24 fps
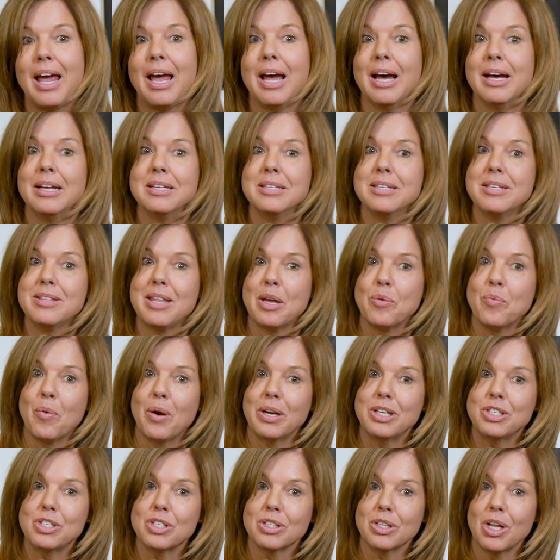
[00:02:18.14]
and they
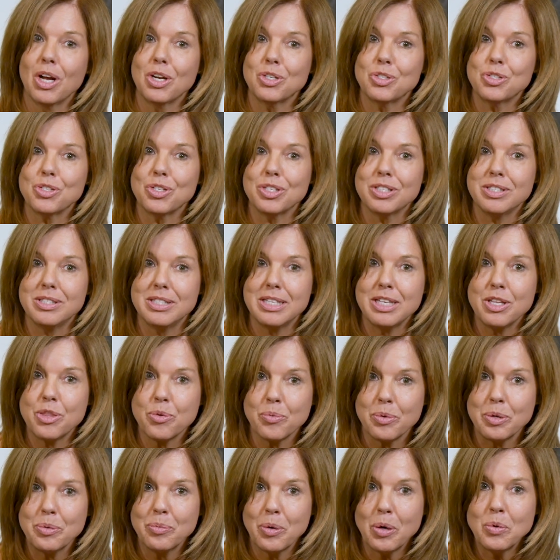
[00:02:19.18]
wanted to launch the
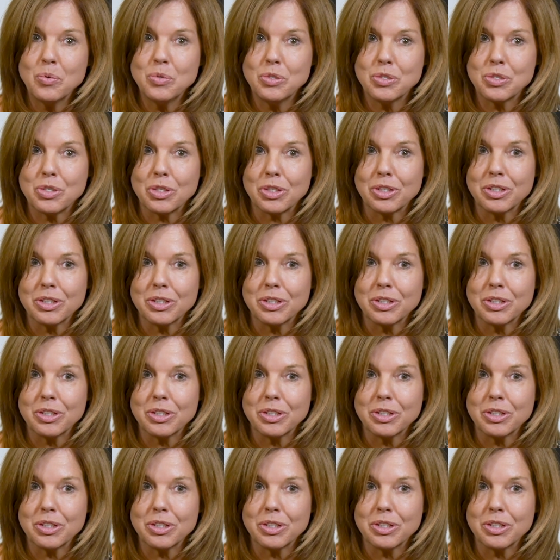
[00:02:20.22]
Z3 Roadster.